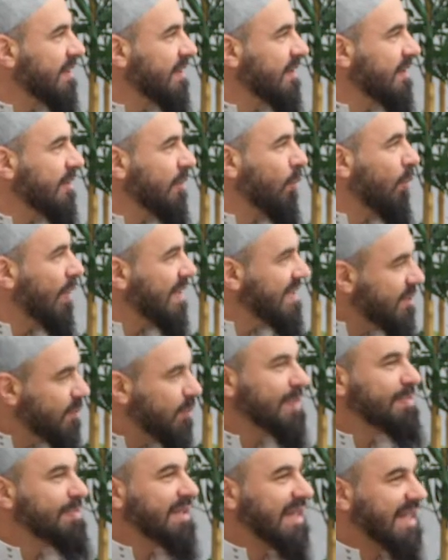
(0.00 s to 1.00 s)
Once
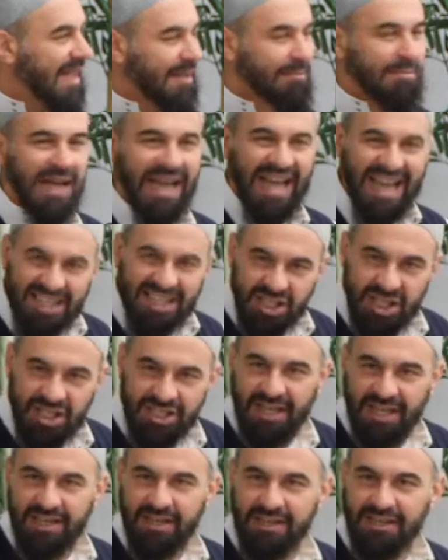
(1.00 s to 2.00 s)
we become
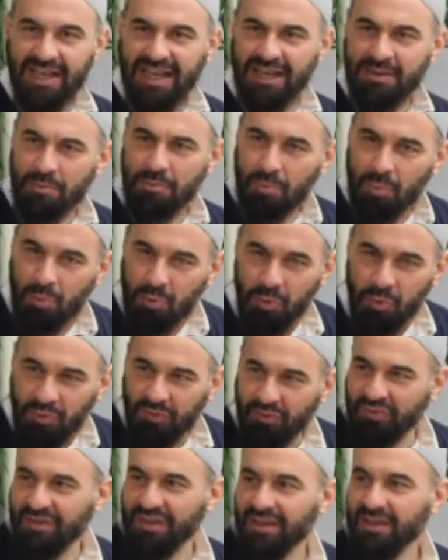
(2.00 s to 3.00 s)
agitated and
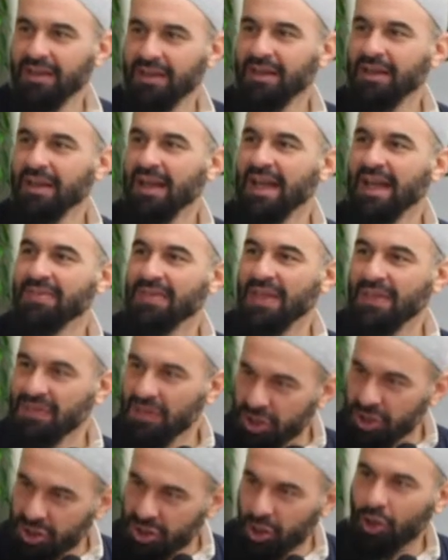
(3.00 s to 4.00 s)
moved, and then the
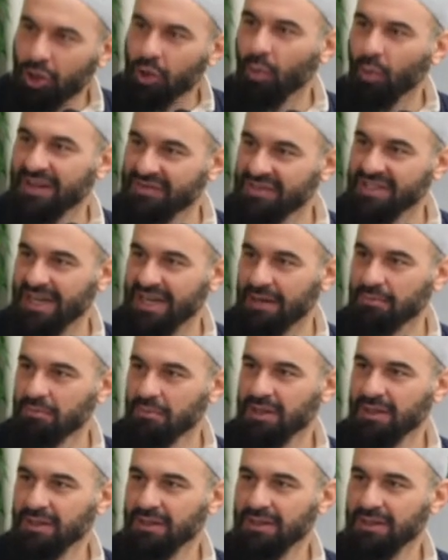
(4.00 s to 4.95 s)
shock waves come,